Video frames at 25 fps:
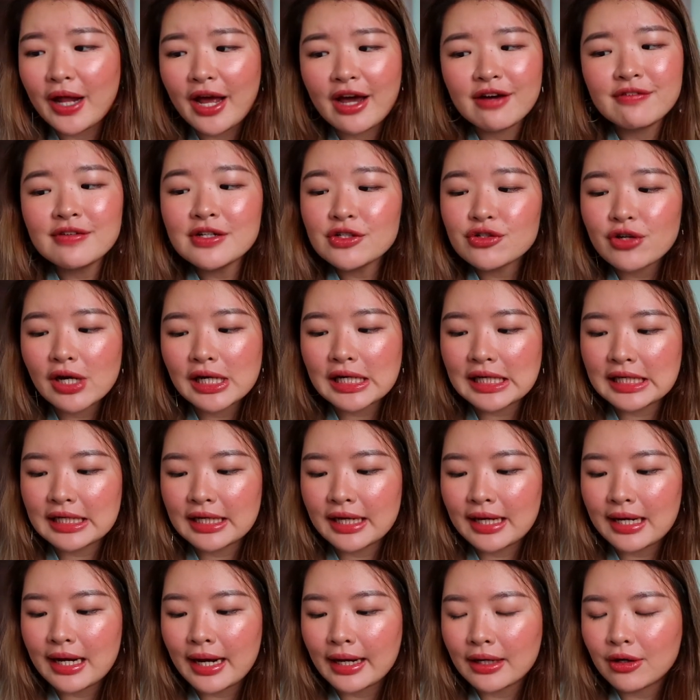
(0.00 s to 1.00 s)
I haven't tried it
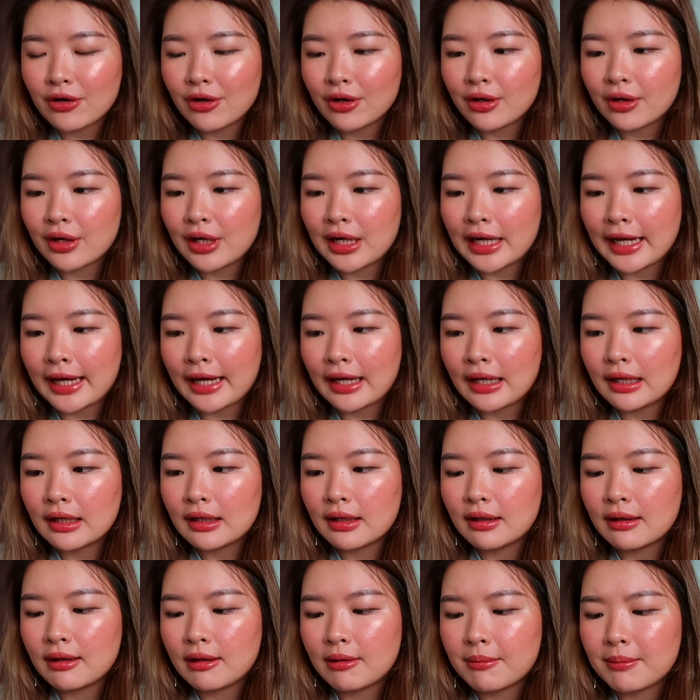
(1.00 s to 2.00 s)
yet. I got
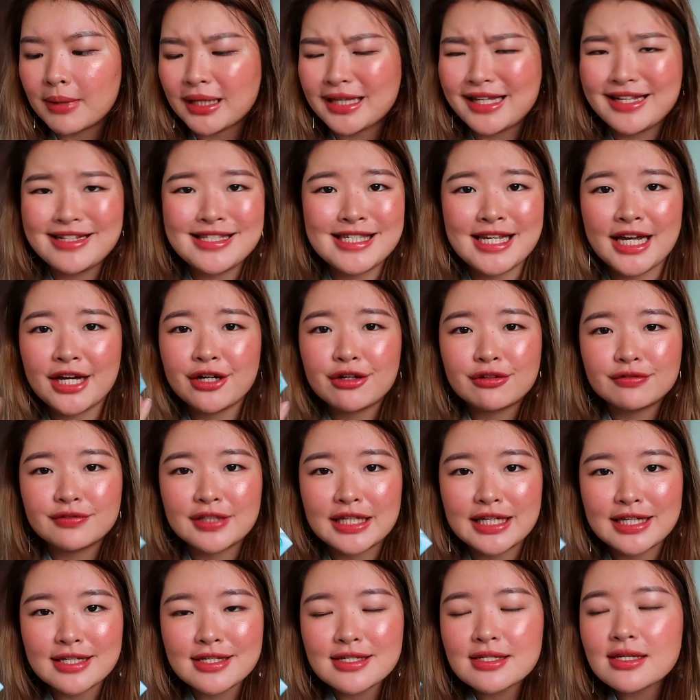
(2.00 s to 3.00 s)
like I think 10
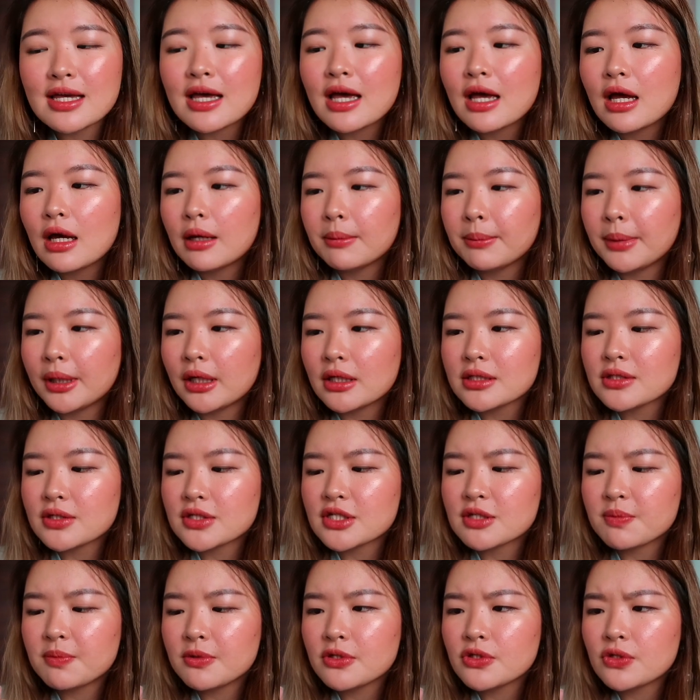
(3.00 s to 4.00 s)
of these because
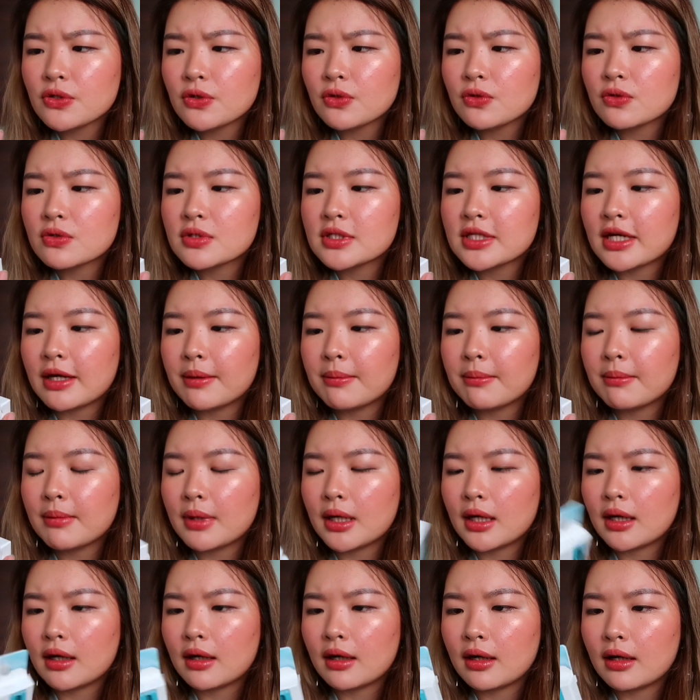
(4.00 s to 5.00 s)
you're supposed to use
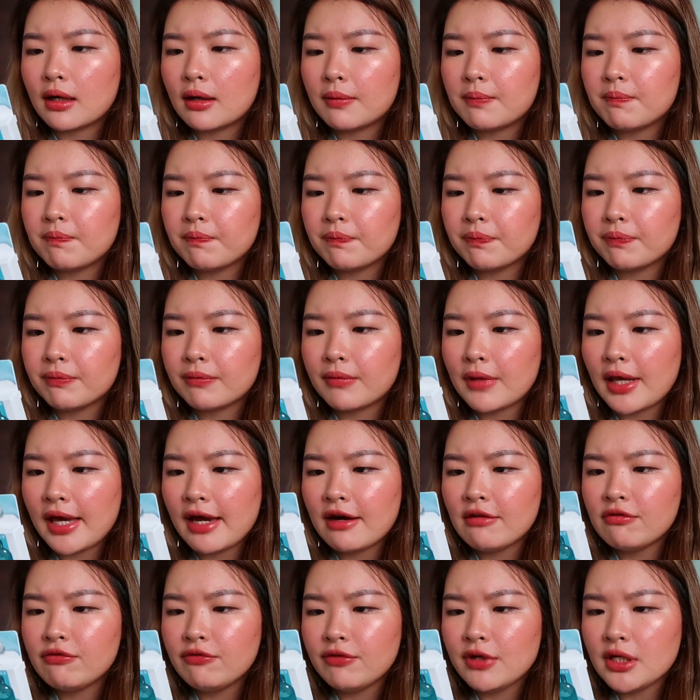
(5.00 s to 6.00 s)
them
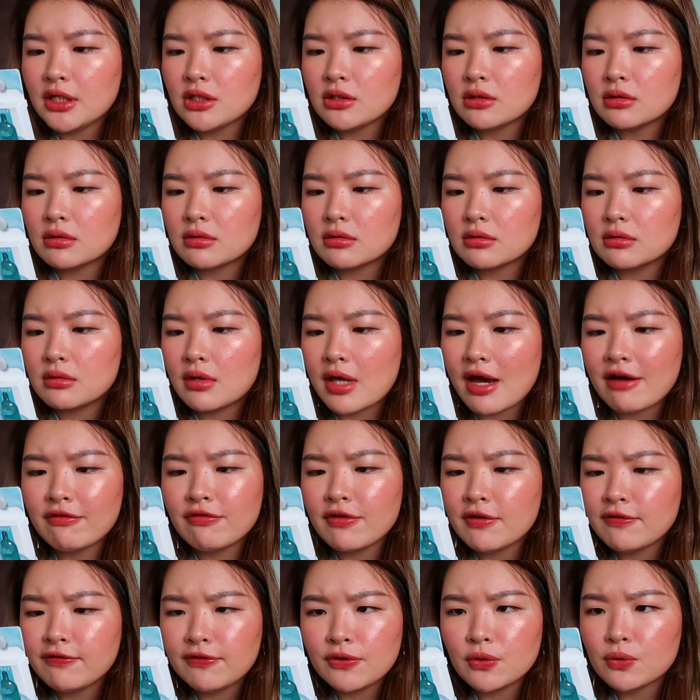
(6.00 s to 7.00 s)

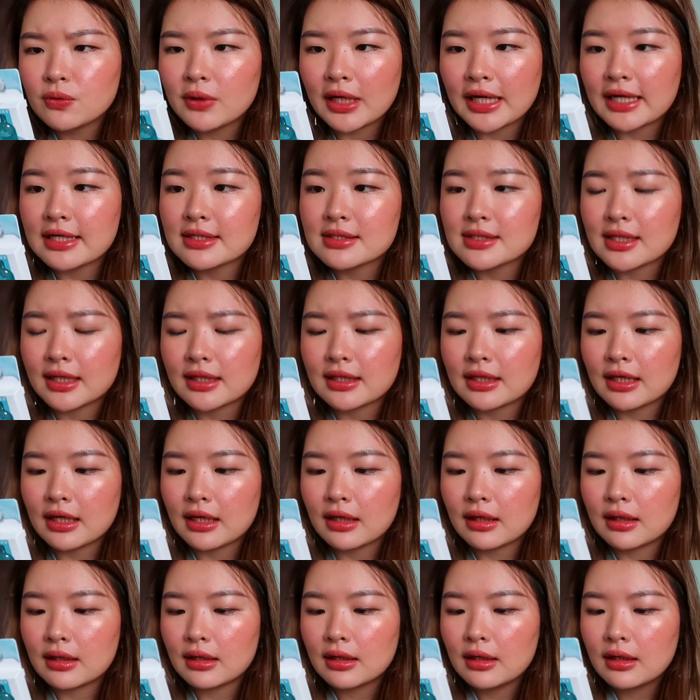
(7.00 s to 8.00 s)
every few days, I
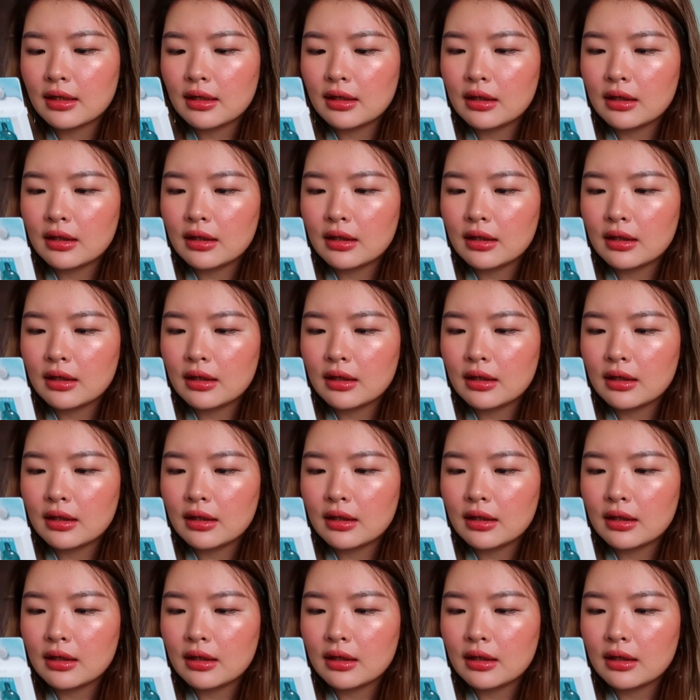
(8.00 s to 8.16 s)
think.